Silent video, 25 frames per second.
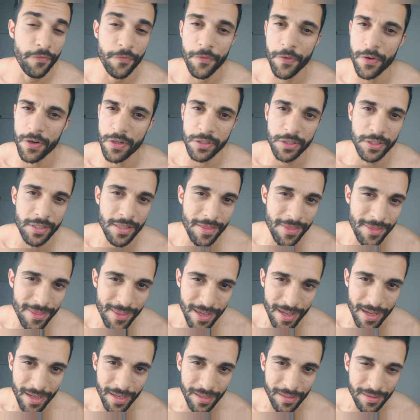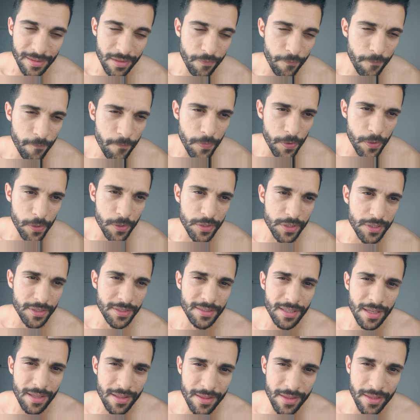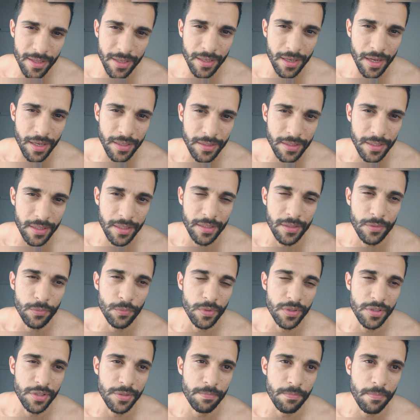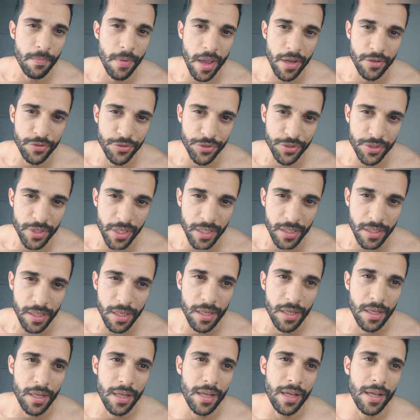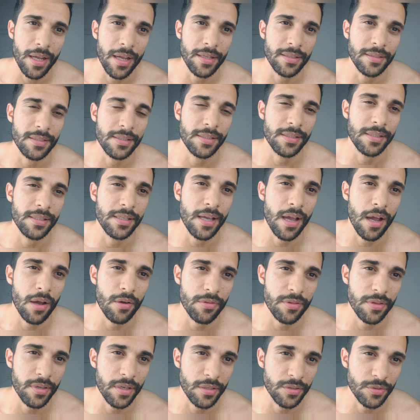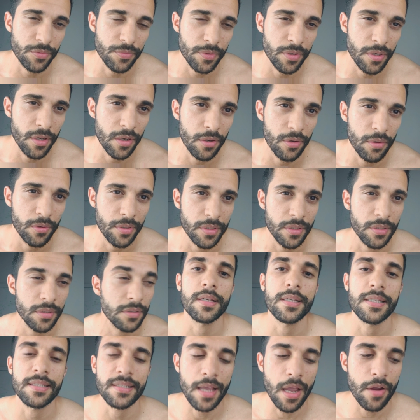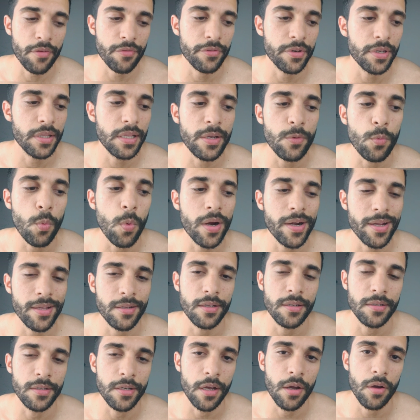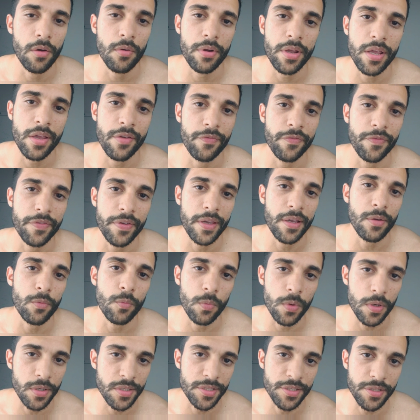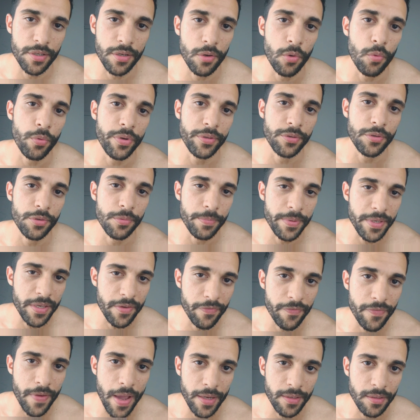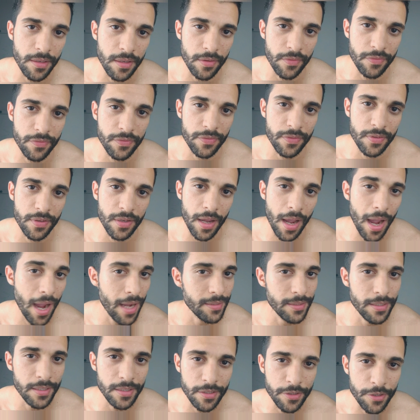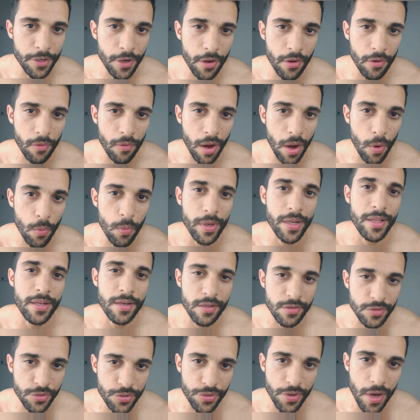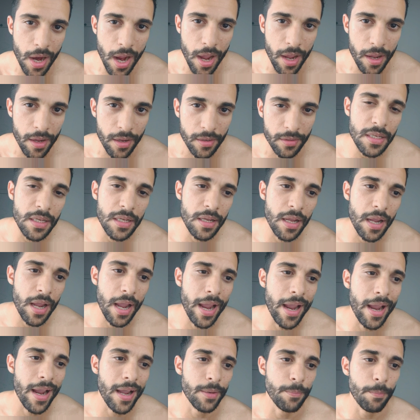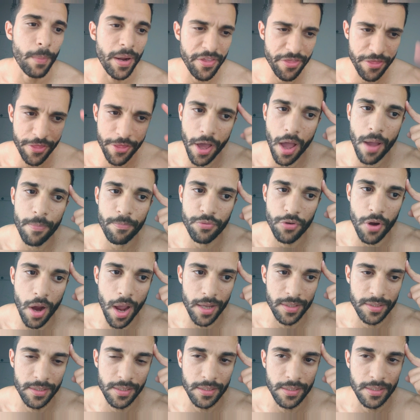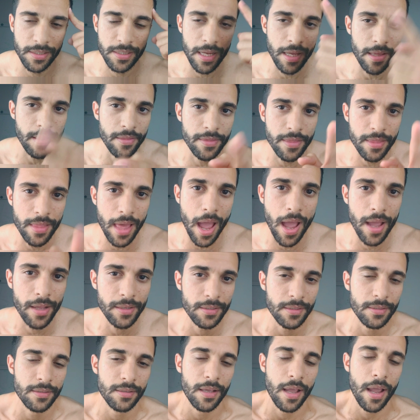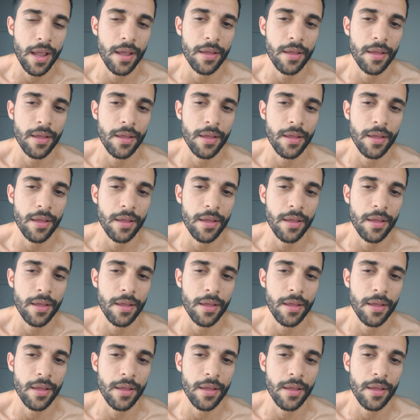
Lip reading: first thing I did was measure it and see how things were going. Because I really wanted to know if it was going to be effective. I didn't know. I wanted to try. And my thought process and that...